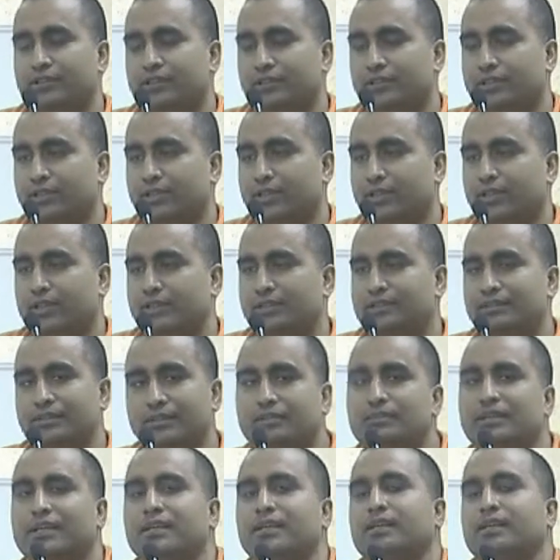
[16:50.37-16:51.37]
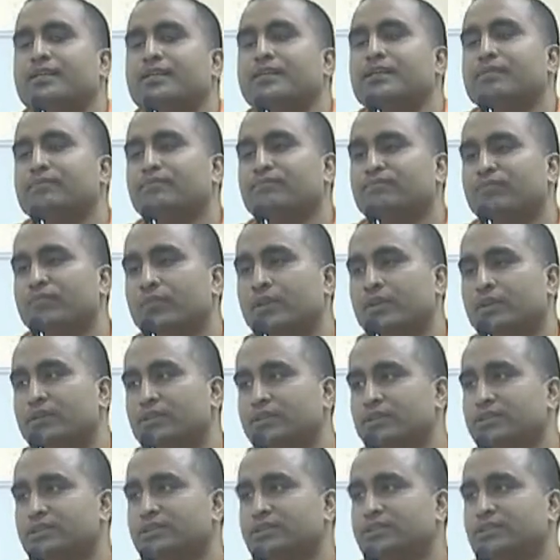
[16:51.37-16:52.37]
Similarly, this
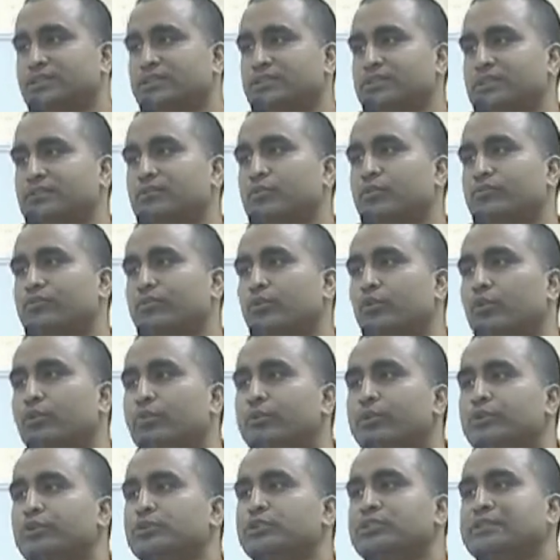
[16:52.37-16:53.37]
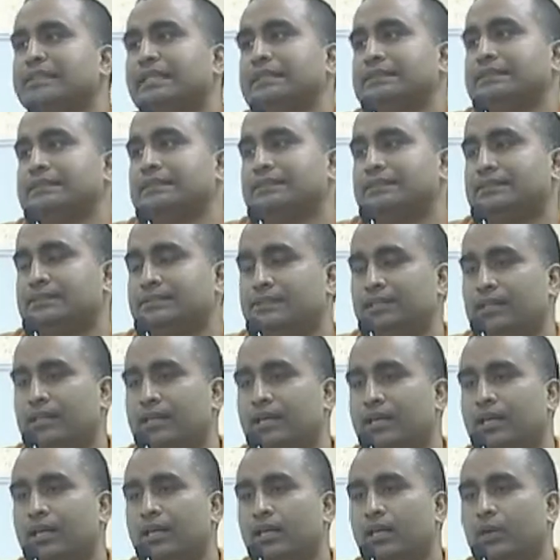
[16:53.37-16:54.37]
system of homeostasis
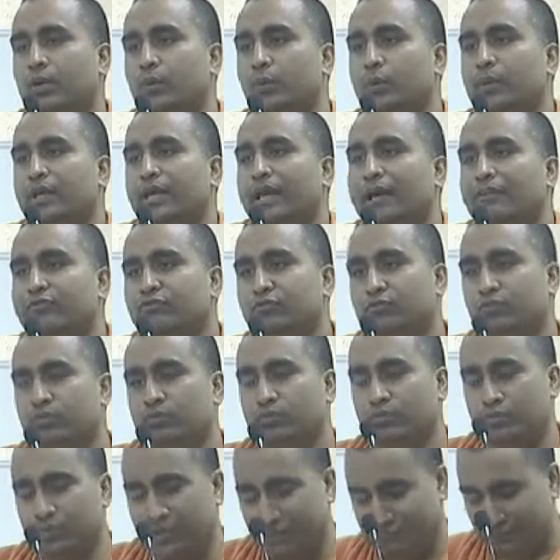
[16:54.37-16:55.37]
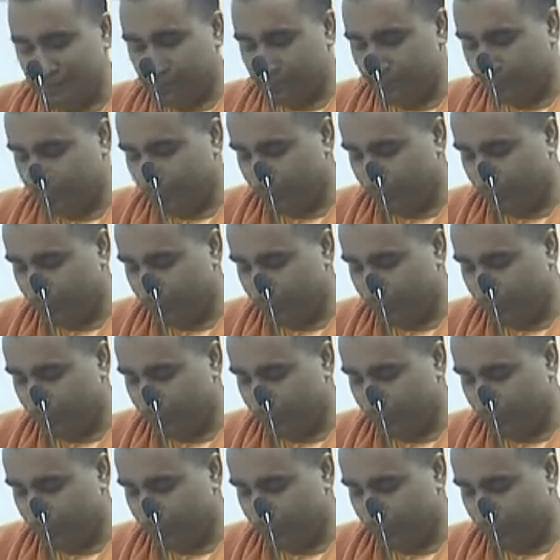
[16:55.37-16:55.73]
we have to develop upon.